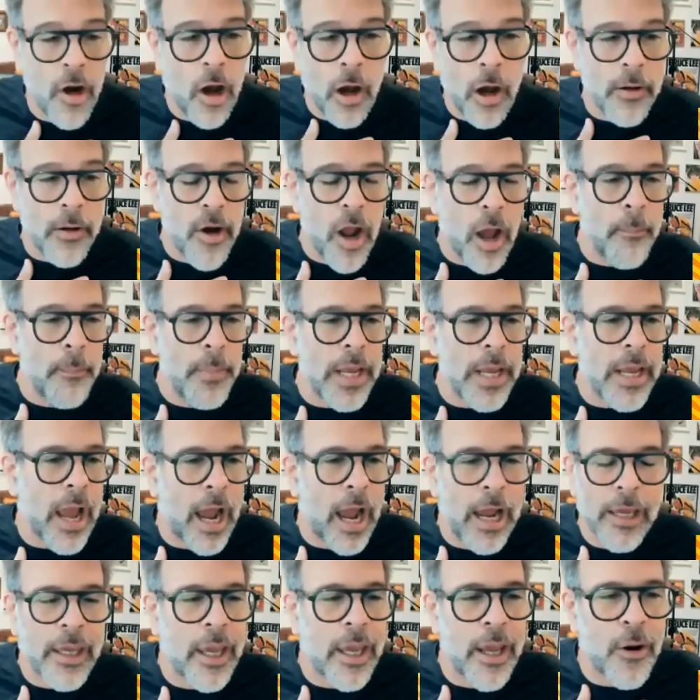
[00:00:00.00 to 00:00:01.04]
not me.
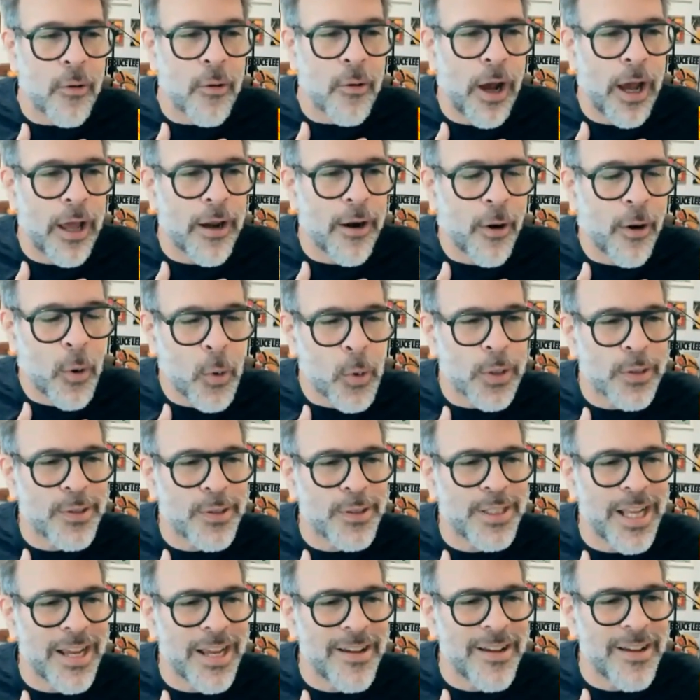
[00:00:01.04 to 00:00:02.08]
I can't ride a horse
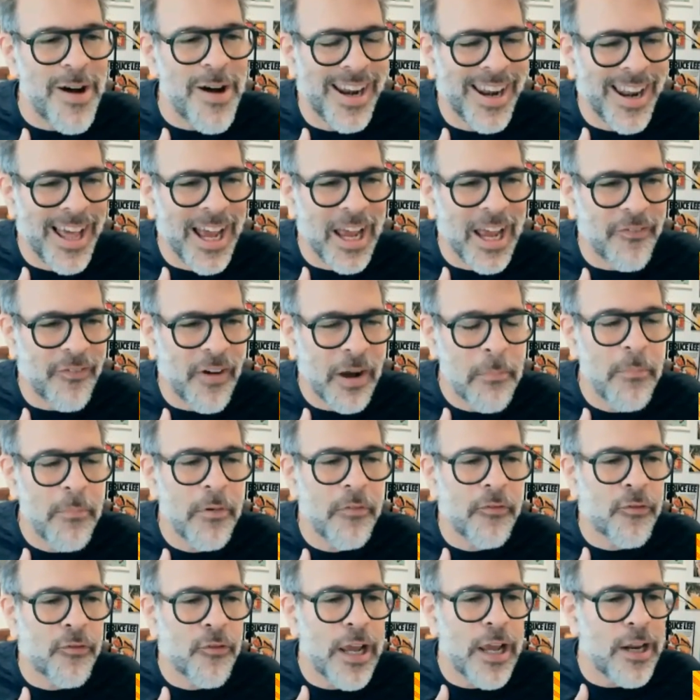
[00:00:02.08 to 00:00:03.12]
to save my life. I'm
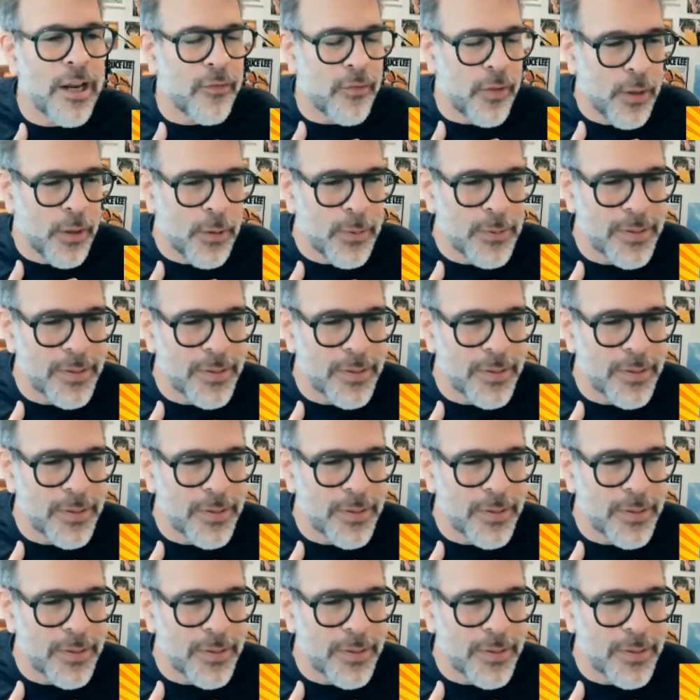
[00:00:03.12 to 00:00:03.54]
afraid,